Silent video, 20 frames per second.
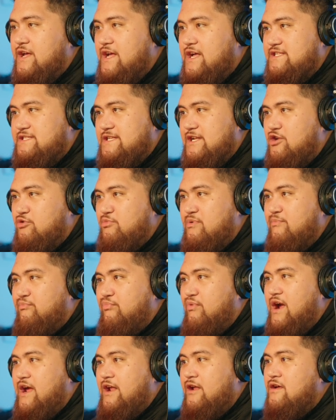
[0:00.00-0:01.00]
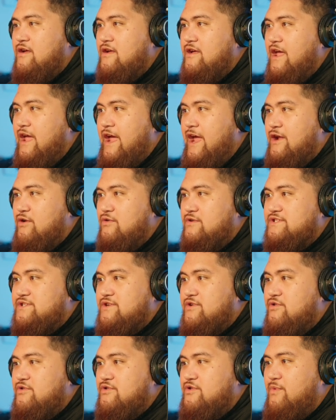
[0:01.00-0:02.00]
It's a little bit brighter, and
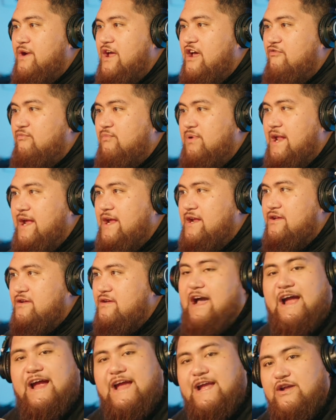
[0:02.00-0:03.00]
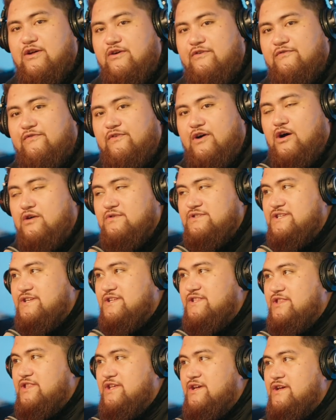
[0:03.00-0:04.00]
also the way I've played it kind of
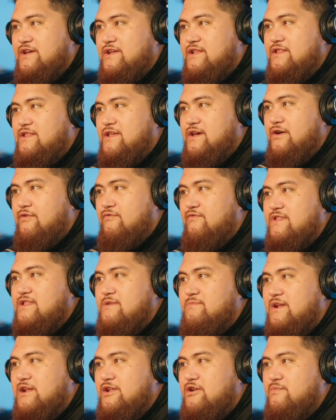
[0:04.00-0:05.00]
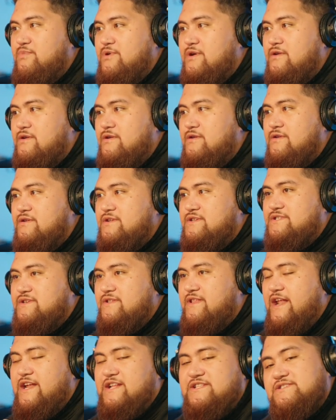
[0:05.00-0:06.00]
altered the rhythm a little bit, so
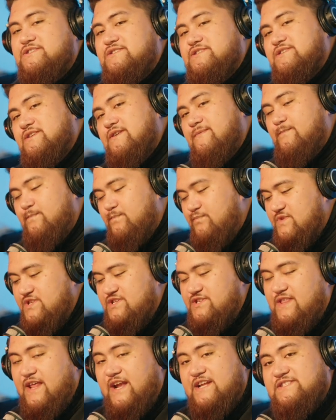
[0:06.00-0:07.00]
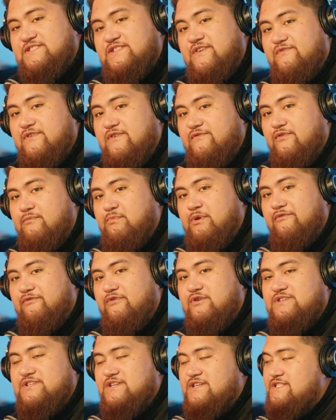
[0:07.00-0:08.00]
that it's different from the
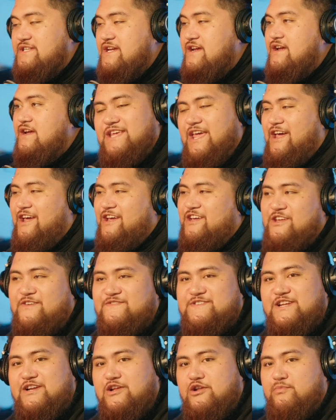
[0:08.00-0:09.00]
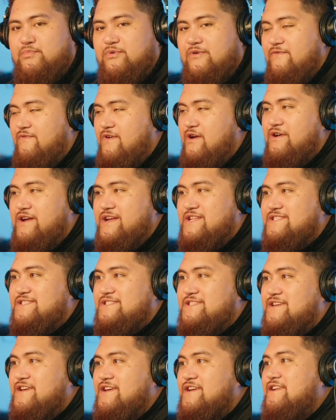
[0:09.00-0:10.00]
first guitar. Yeah, it gives it a little bit of
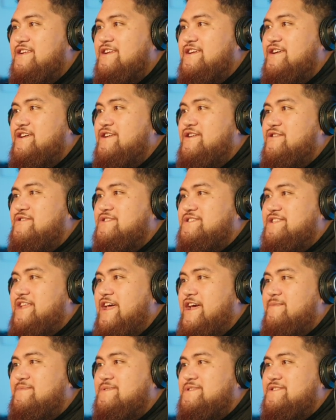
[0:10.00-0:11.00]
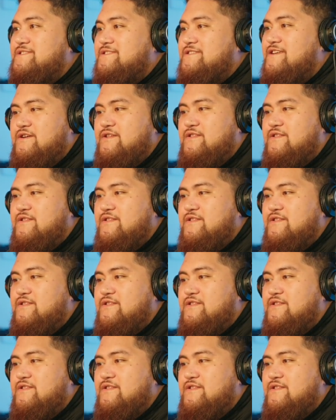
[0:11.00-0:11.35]
variance in those stabs.